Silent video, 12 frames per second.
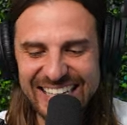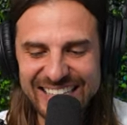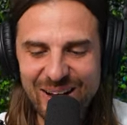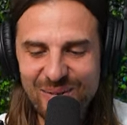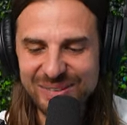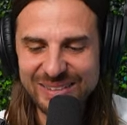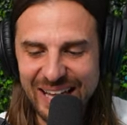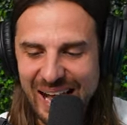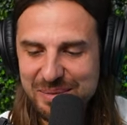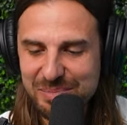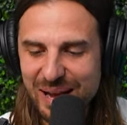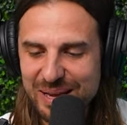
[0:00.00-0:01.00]
Love and
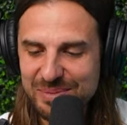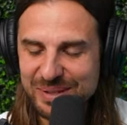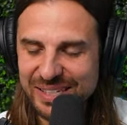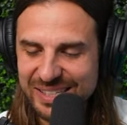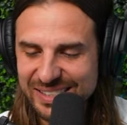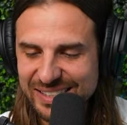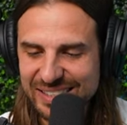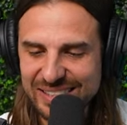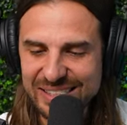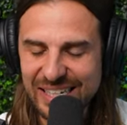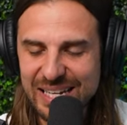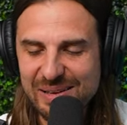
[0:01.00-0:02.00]
light, baby.
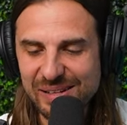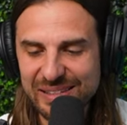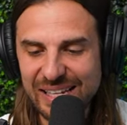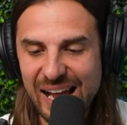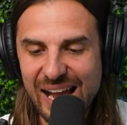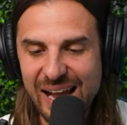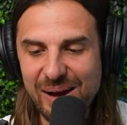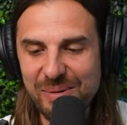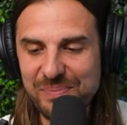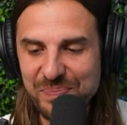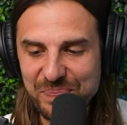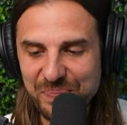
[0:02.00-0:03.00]
Just keep.
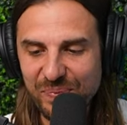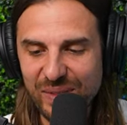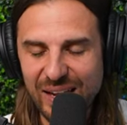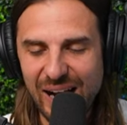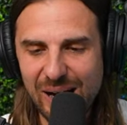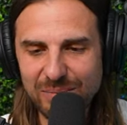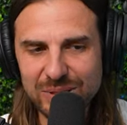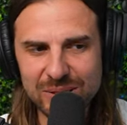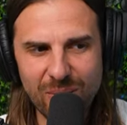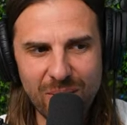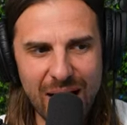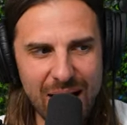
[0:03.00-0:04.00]
Damn. I'm
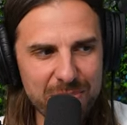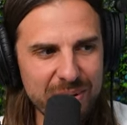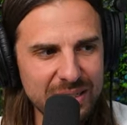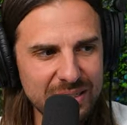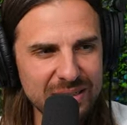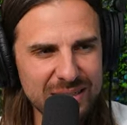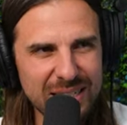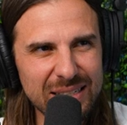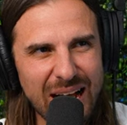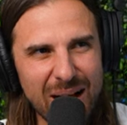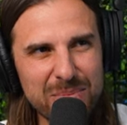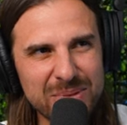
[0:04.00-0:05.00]
so happy, dude, that
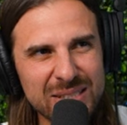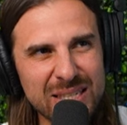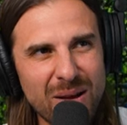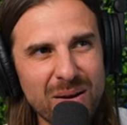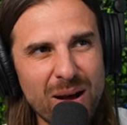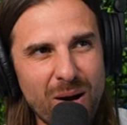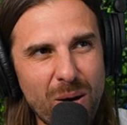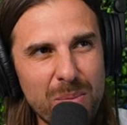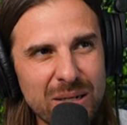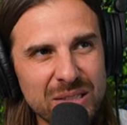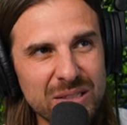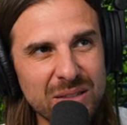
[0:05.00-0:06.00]
I'm selling out all
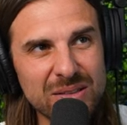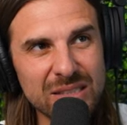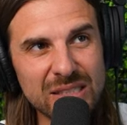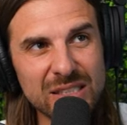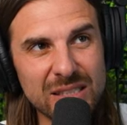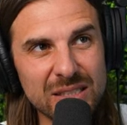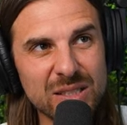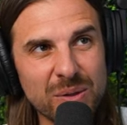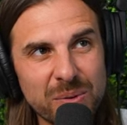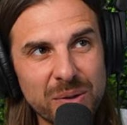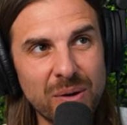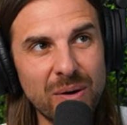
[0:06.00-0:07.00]
my shows. This shit's
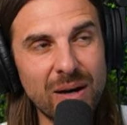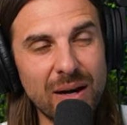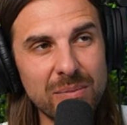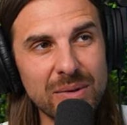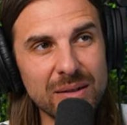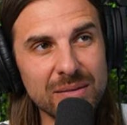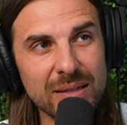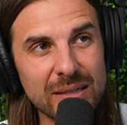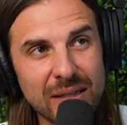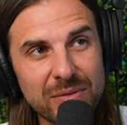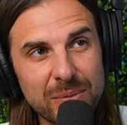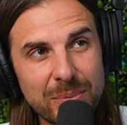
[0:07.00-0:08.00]
surreal. I'm literally
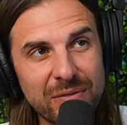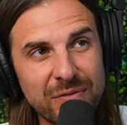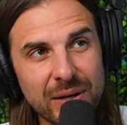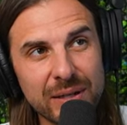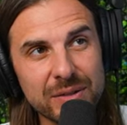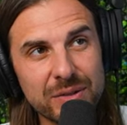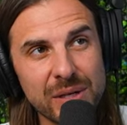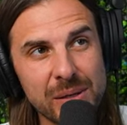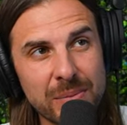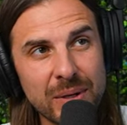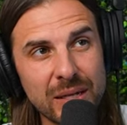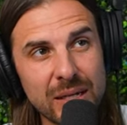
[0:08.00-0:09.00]
living my fucking dream.